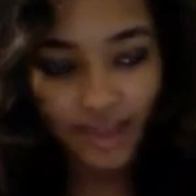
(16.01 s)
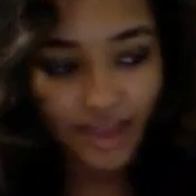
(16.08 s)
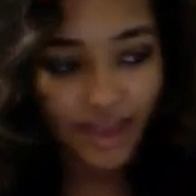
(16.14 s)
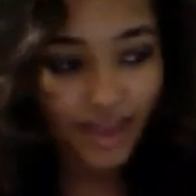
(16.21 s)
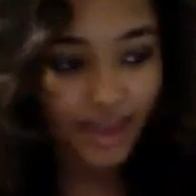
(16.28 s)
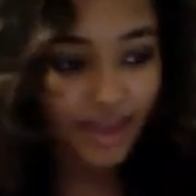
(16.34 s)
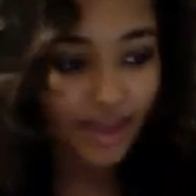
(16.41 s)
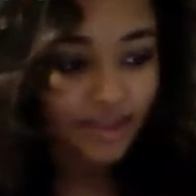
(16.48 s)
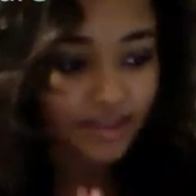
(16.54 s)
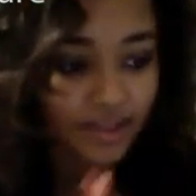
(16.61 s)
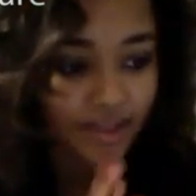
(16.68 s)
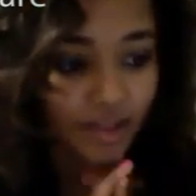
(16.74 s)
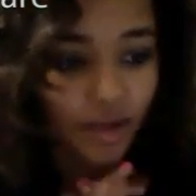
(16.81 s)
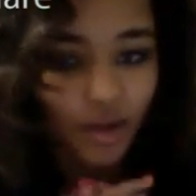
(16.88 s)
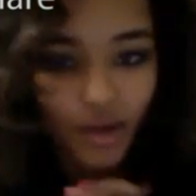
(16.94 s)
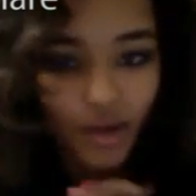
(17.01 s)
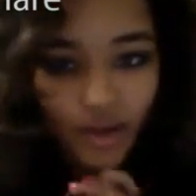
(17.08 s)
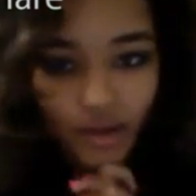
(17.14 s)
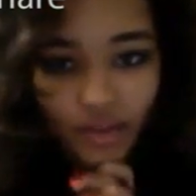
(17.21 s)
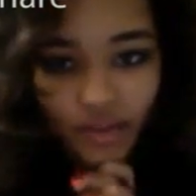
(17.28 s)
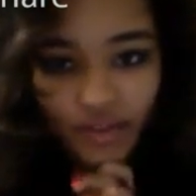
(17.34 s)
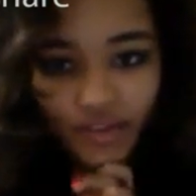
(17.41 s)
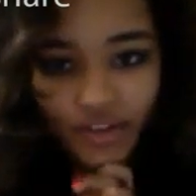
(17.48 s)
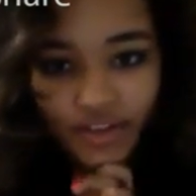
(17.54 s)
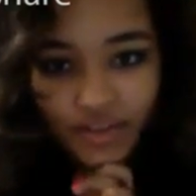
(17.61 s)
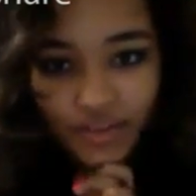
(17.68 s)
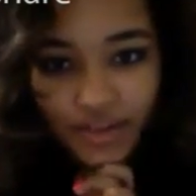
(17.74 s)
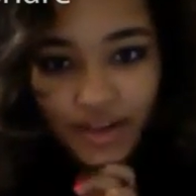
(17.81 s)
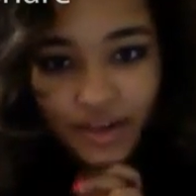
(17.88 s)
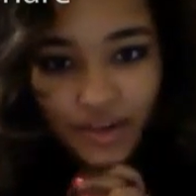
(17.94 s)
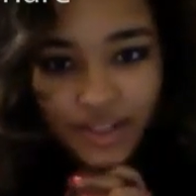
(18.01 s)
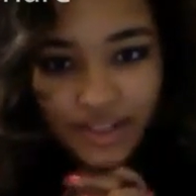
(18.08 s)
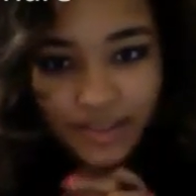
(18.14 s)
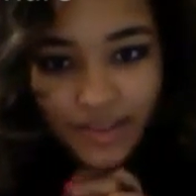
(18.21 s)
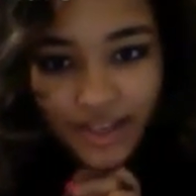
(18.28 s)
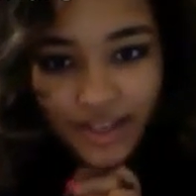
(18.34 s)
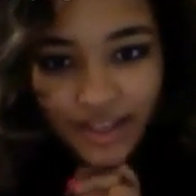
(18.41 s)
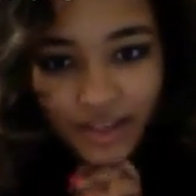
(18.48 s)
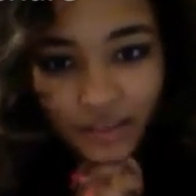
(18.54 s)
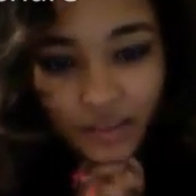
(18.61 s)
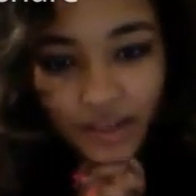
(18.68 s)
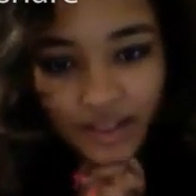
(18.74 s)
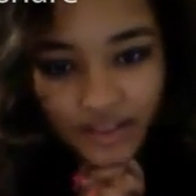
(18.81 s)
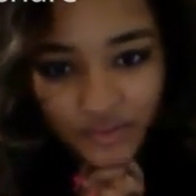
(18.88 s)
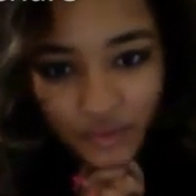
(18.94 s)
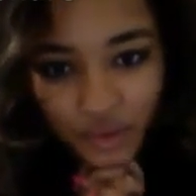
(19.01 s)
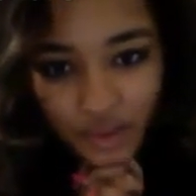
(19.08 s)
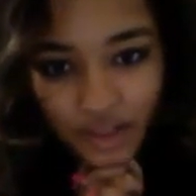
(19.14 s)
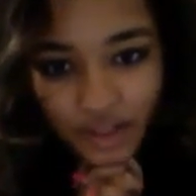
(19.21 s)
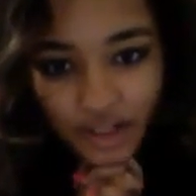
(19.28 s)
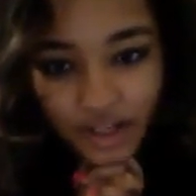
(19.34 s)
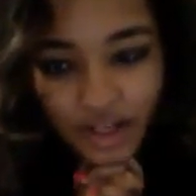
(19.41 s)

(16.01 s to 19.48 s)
And the first one I wanted to make was for